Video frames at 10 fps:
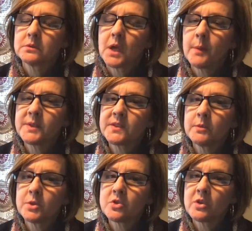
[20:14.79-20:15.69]
I'm
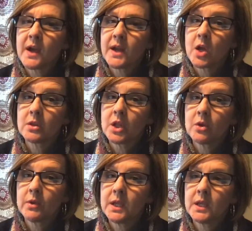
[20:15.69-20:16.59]
assuming dry it on low
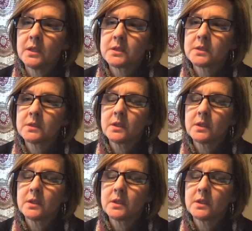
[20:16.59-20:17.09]
heat.